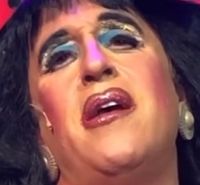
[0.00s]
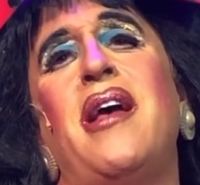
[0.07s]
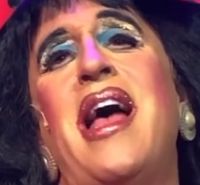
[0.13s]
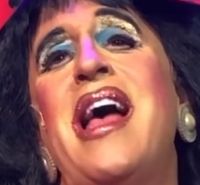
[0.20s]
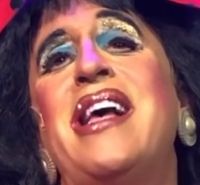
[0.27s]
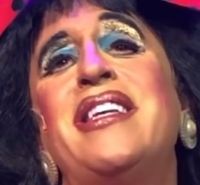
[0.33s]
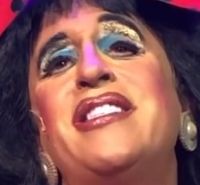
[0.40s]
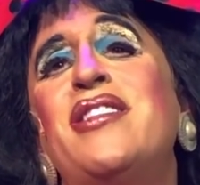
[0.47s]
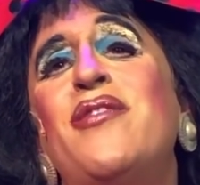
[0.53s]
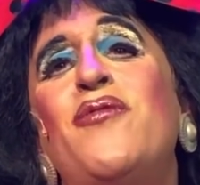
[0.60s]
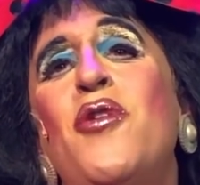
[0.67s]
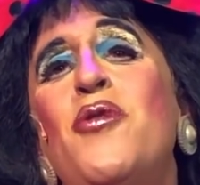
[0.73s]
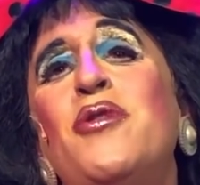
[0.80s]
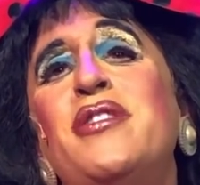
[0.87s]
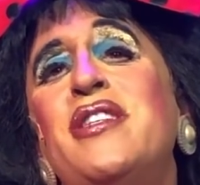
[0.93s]
Ask the
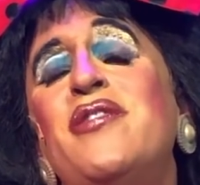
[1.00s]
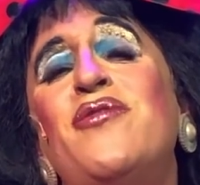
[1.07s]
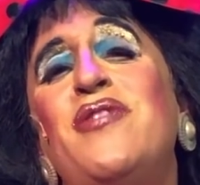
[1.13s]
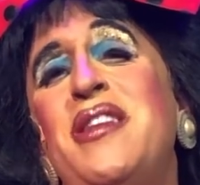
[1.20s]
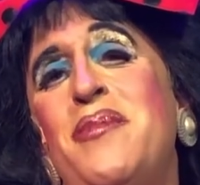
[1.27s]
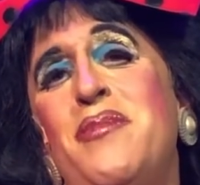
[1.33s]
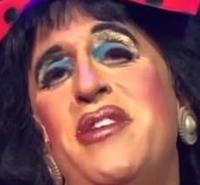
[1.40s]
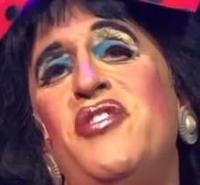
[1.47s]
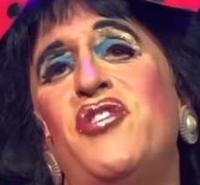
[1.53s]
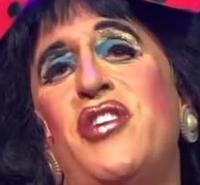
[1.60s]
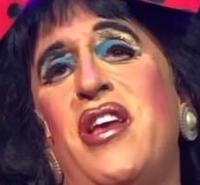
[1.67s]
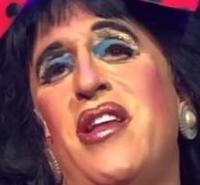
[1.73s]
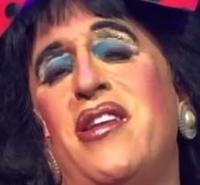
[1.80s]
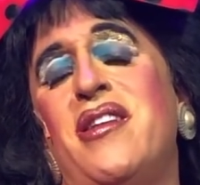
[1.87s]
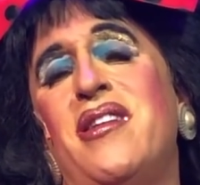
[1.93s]
folks in Flint,
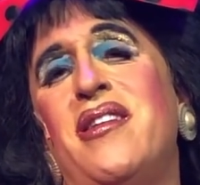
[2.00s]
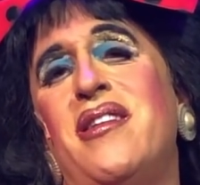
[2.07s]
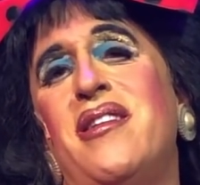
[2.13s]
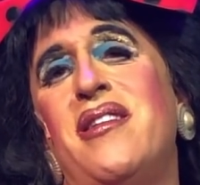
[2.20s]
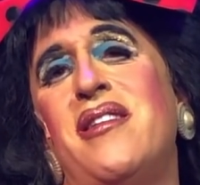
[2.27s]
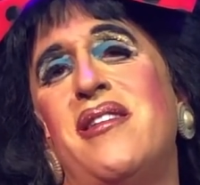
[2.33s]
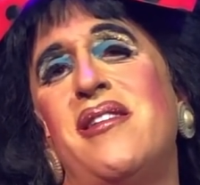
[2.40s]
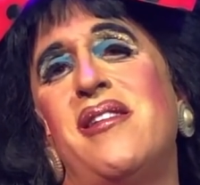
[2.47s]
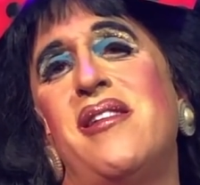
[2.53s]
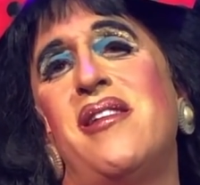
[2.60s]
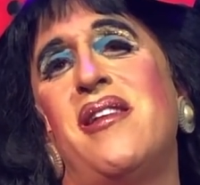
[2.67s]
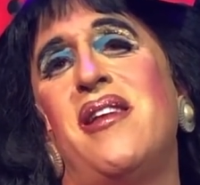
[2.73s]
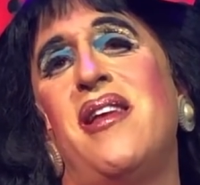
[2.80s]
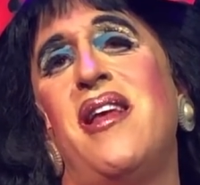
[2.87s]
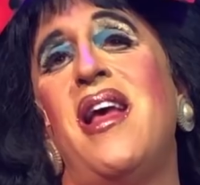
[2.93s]
Michigan.
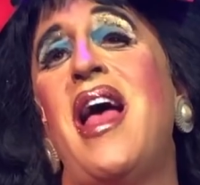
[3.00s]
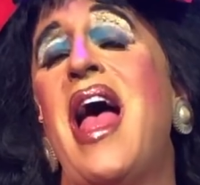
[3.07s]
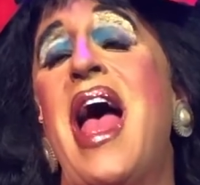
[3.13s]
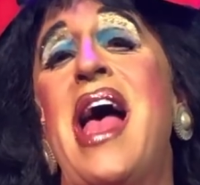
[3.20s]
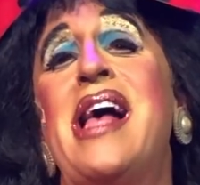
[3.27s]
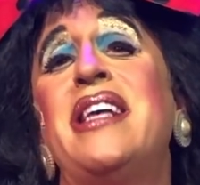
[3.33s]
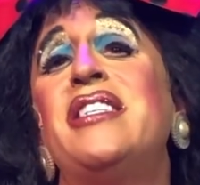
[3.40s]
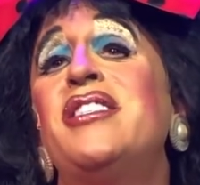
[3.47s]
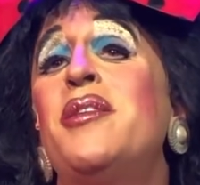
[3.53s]
Ask